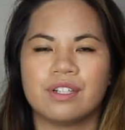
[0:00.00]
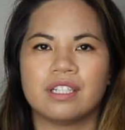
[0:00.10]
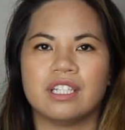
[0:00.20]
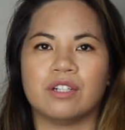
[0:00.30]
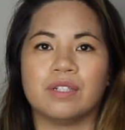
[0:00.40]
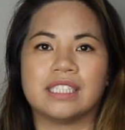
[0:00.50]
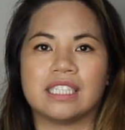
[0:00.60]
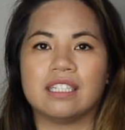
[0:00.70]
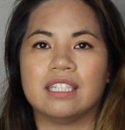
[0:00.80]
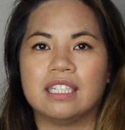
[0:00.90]
Is
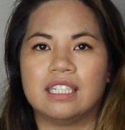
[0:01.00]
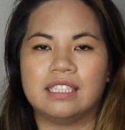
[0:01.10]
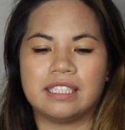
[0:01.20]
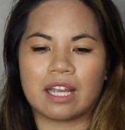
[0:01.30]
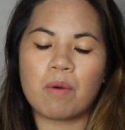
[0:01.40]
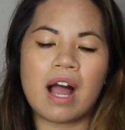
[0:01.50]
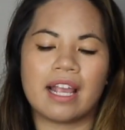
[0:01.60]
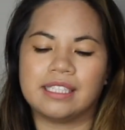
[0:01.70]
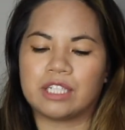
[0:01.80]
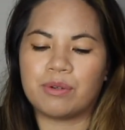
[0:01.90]
it
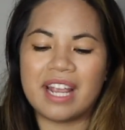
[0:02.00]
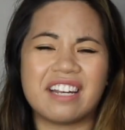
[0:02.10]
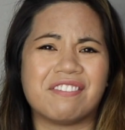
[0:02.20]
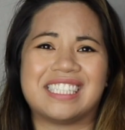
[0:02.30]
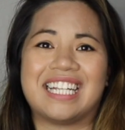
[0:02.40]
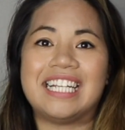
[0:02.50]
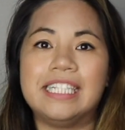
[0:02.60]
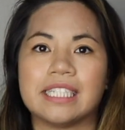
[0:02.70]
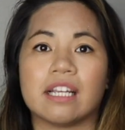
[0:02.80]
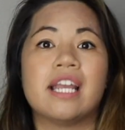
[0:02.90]
DIY? Is it creative? Is it
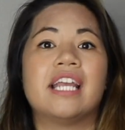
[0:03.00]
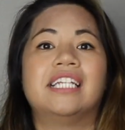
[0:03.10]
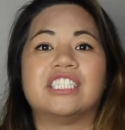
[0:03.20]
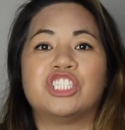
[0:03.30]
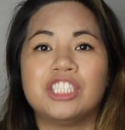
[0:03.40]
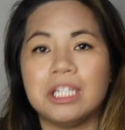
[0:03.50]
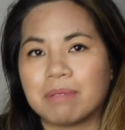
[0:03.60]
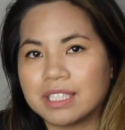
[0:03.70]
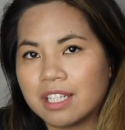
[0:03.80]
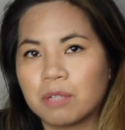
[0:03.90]
easy? Is it cheap?
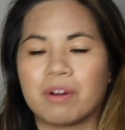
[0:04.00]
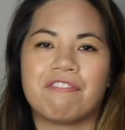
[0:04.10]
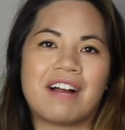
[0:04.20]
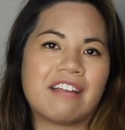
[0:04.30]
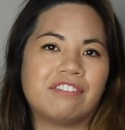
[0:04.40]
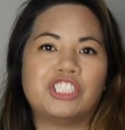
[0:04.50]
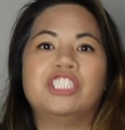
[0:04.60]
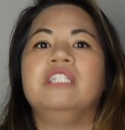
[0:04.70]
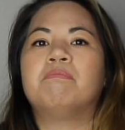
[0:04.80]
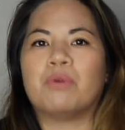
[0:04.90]
That's another one. 5
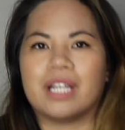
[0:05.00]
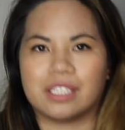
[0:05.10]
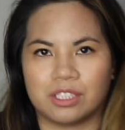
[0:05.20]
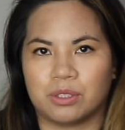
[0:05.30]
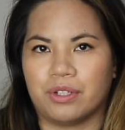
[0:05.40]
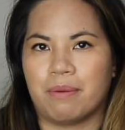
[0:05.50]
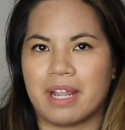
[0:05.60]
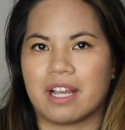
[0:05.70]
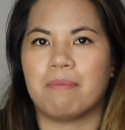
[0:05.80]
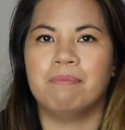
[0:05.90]
cheap ways to store your
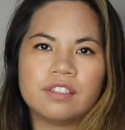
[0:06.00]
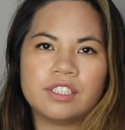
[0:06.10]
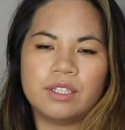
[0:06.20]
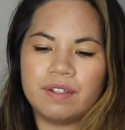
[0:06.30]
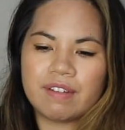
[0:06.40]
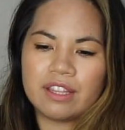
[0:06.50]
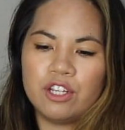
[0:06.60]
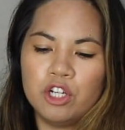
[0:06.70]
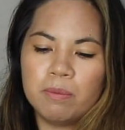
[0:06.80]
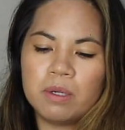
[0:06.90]
makeup. So we've got
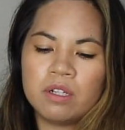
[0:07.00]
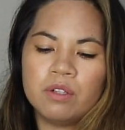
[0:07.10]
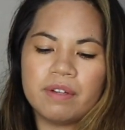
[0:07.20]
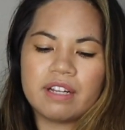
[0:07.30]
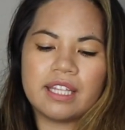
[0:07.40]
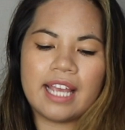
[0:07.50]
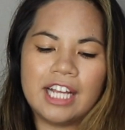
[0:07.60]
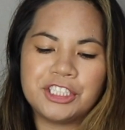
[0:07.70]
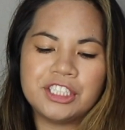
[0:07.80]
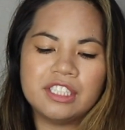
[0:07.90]
the numeral, we've got
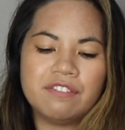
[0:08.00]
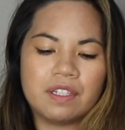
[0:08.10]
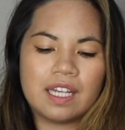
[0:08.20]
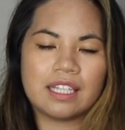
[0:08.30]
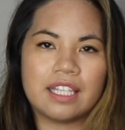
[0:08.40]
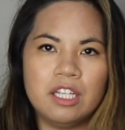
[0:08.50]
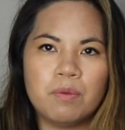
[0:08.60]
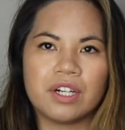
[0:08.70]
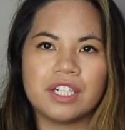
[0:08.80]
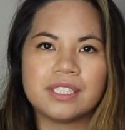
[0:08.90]
adjective, we've got the
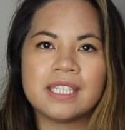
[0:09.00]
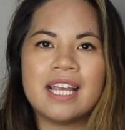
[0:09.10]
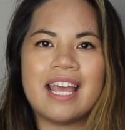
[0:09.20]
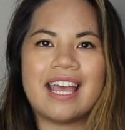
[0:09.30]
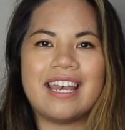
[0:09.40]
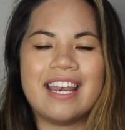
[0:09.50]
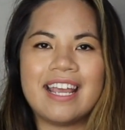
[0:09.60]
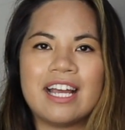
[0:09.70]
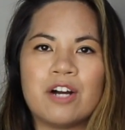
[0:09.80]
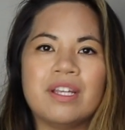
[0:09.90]
keywords, and
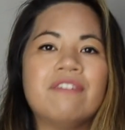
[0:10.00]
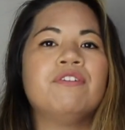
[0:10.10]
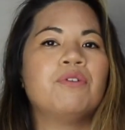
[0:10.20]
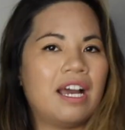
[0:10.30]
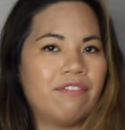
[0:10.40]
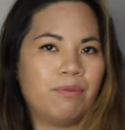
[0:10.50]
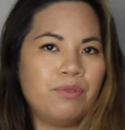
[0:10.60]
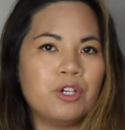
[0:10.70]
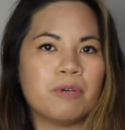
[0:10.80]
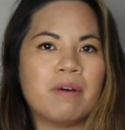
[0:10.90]
now if you have the
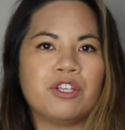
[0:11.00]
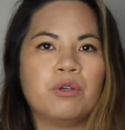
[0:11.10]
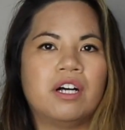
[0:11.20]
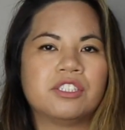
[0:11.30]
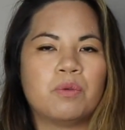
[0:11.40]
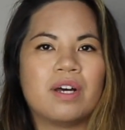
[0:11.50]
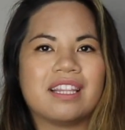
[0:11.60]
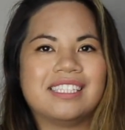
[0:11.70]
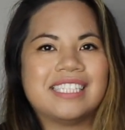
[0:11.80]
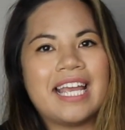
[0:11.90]
room, you also want
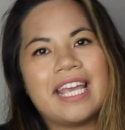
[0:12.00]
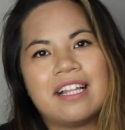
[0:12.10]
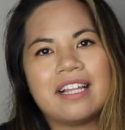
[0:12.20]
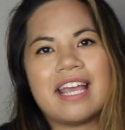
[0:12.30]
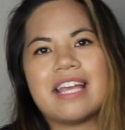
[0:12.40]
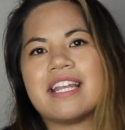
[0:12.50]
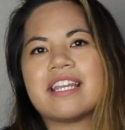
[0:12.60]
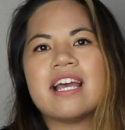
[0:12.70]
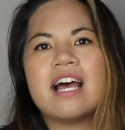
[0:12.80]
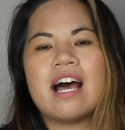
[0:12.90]
the tail
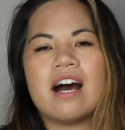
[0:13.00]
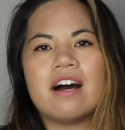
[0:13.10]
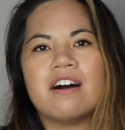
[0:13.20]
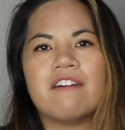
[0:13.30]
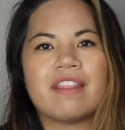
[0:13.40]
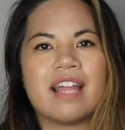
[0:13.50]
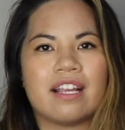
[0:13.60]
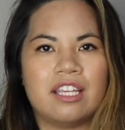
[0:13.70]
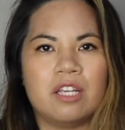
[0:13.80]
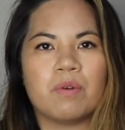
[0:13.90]
end of
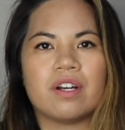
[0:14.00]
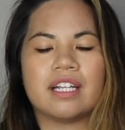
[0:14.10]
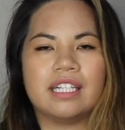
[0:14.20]
that keyword.